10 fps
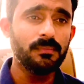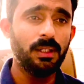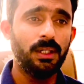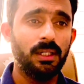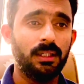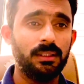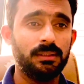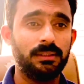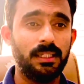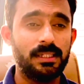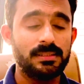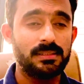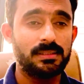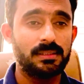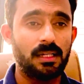there
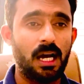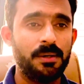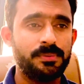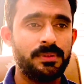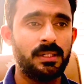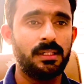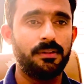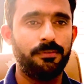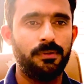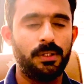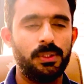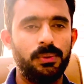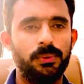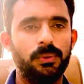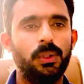is option for
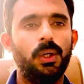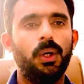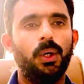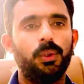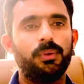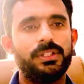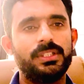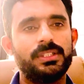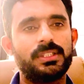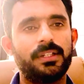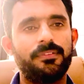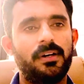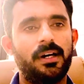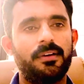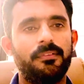you to register
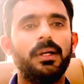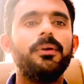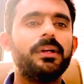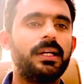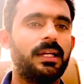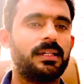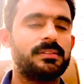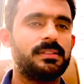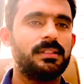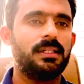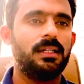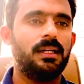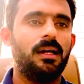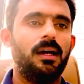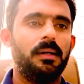for value-added tax.
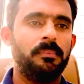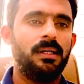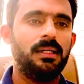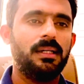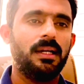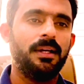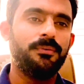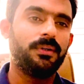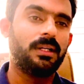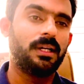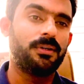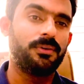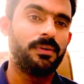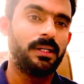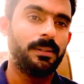But if your
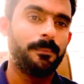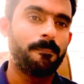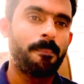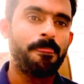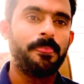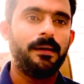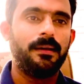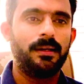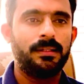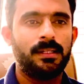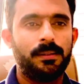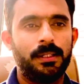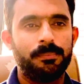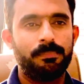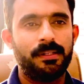turnover in
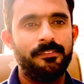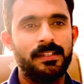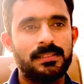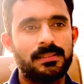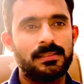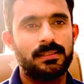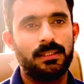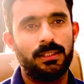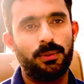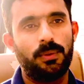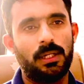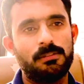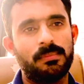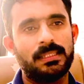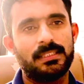the previous 12
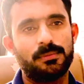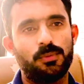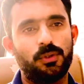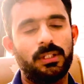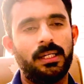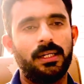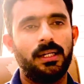months is more than